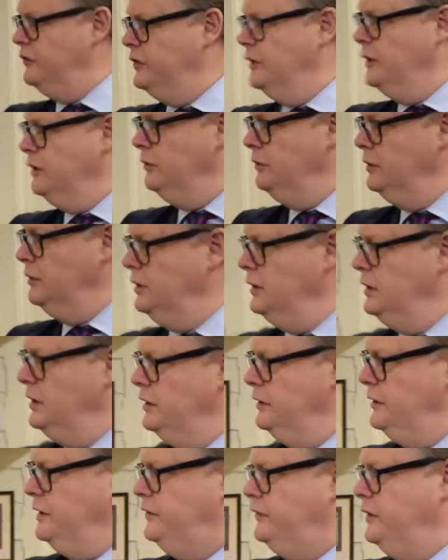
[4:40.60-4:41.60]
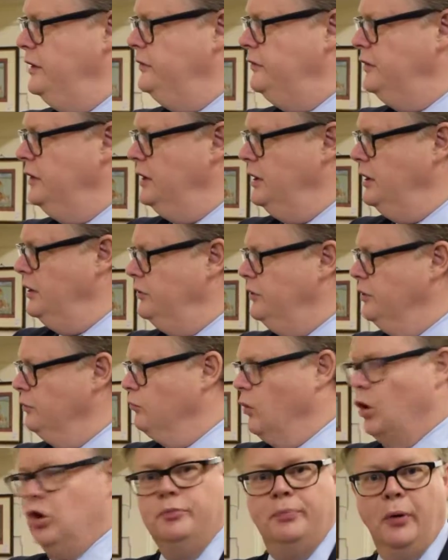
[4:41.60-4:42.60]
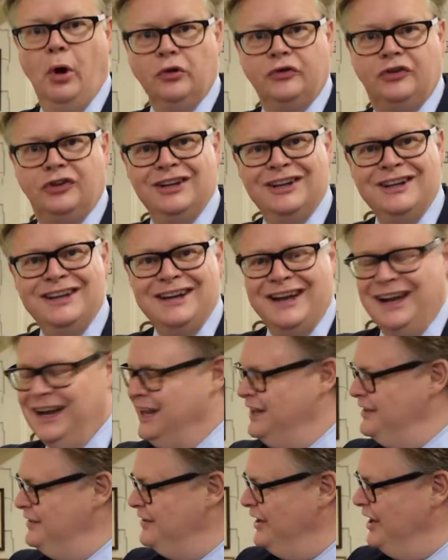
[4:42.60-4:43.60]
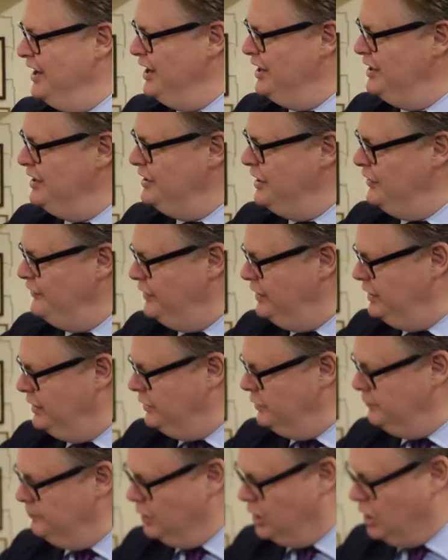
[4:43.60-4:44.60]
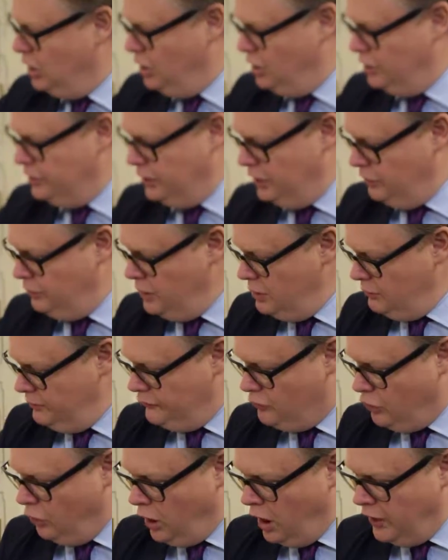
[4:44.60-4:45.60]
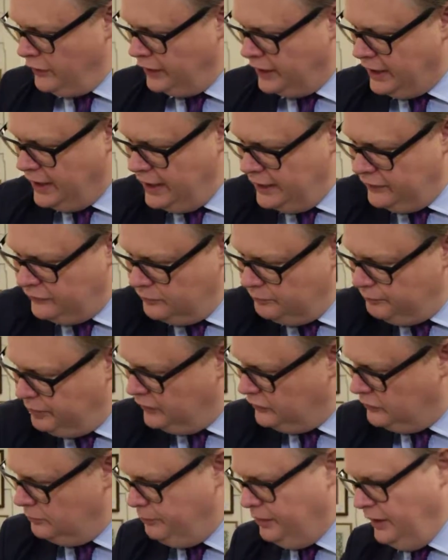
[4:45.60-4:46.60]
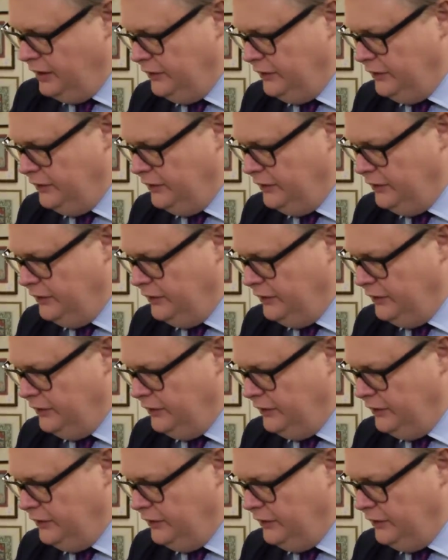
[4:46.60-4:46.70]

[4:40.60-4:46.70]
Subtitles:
the sale. This is the robot, and lovely little Meccano. We've got other kits and bits and